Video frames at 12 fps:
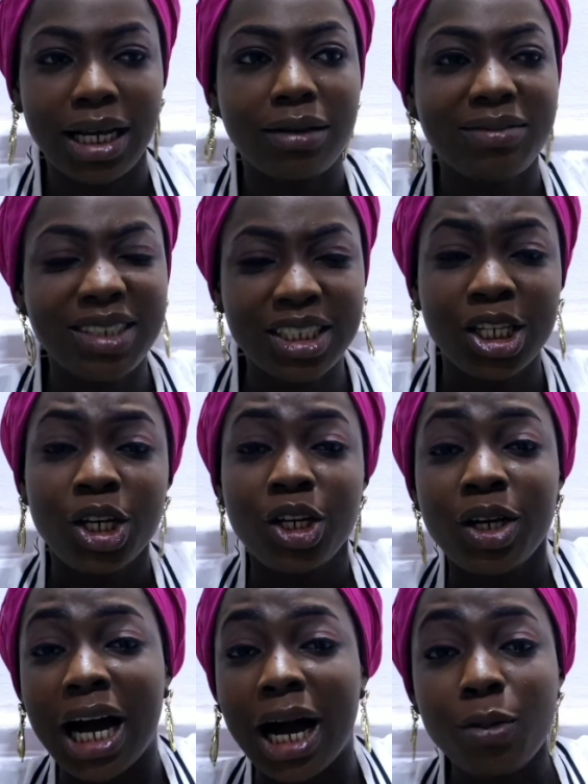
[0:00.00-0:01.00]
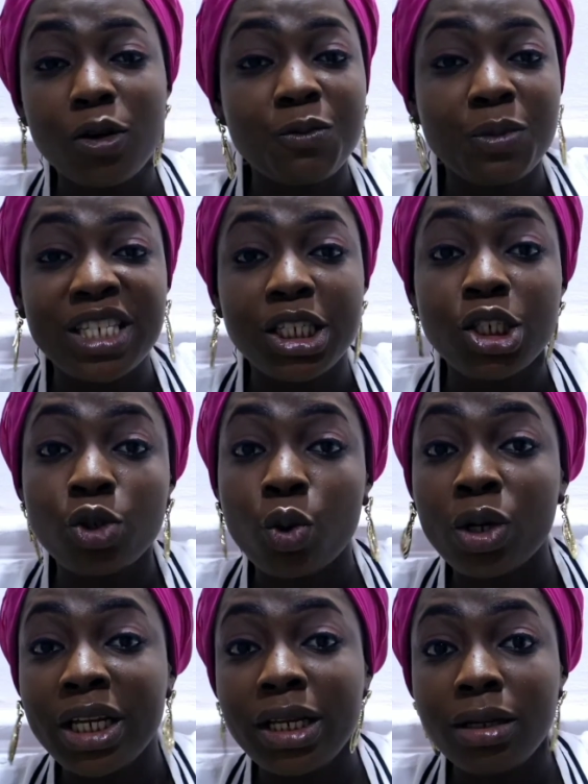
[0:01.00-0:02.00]
That means I'm going to be teaching
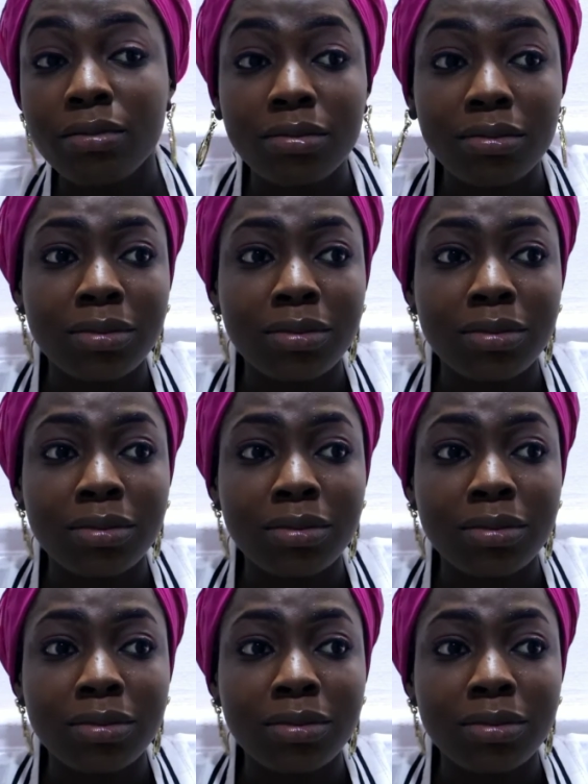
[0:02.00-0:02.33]
only.